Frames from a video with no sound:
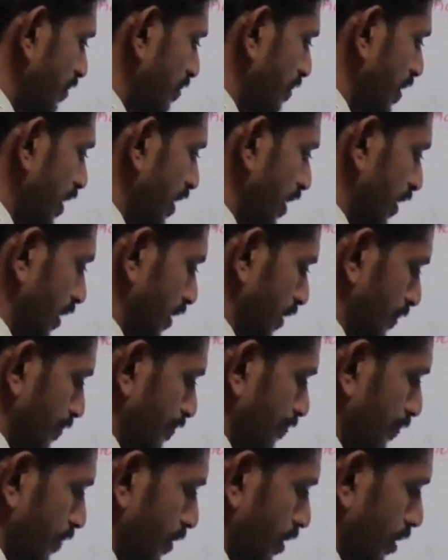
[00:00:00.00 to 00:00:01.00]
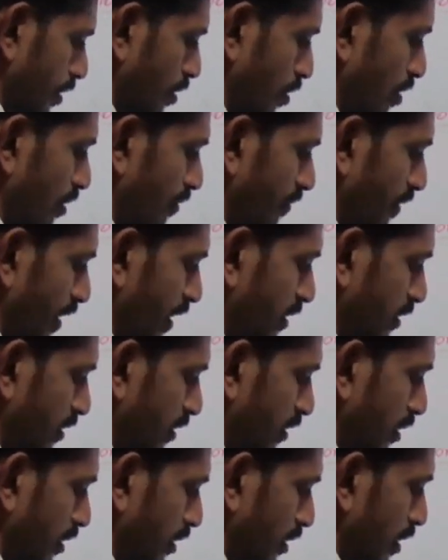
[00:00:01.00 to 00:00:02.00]
mirror. Convex
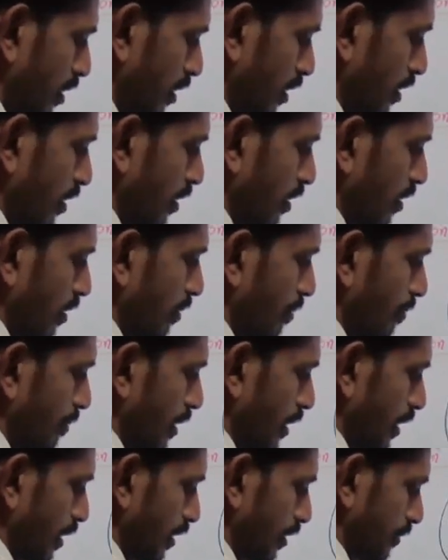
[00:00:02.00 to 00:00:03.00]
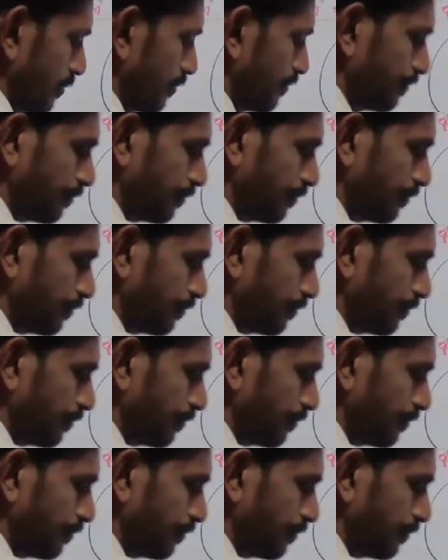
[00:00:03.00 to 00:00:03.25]
mirror.